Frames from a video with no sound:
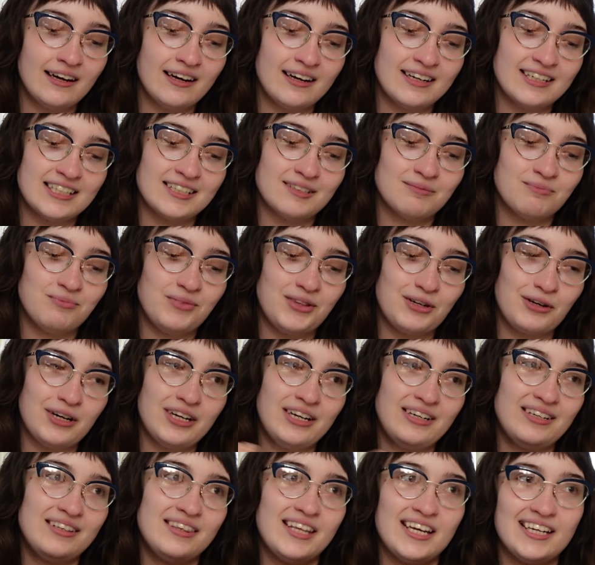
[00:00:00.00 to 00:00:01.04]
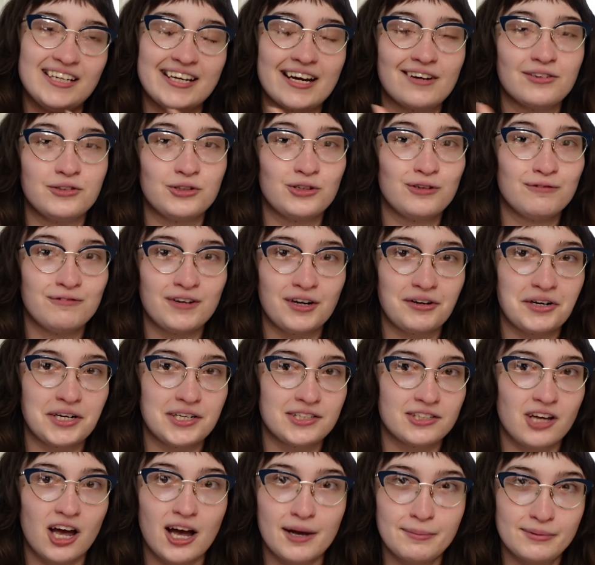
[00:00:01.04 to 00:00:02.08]
they encounter
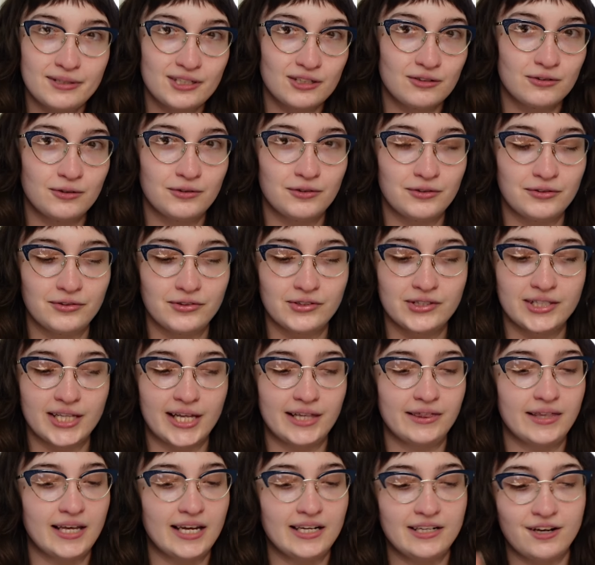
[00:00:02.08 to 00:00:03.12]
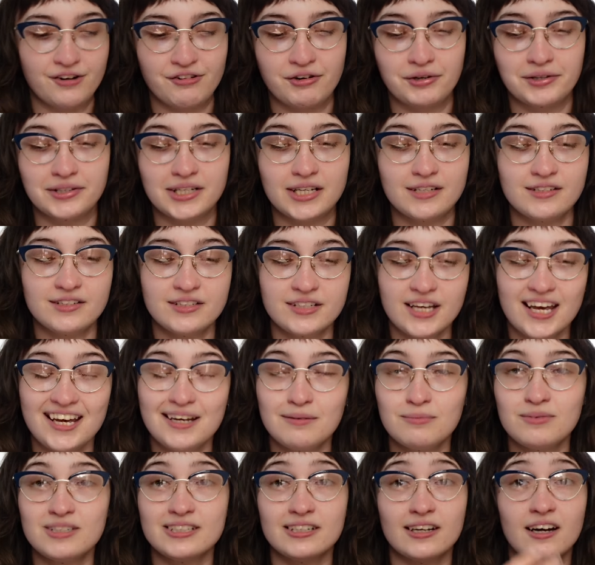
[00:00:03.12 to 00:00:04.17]
various obstacles that they narrowly
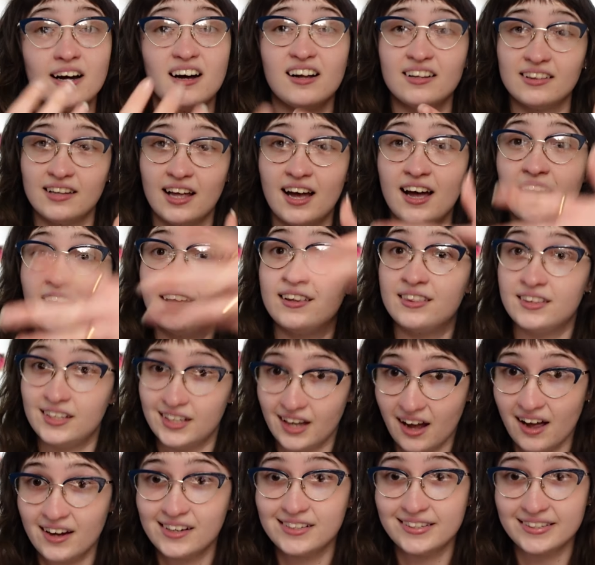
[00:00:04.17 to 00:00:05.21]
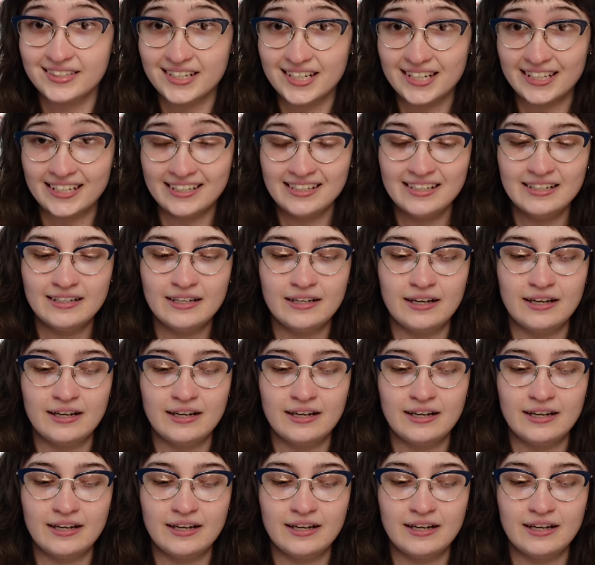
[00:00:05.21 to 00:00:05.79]
escaped, a la the Odyssey.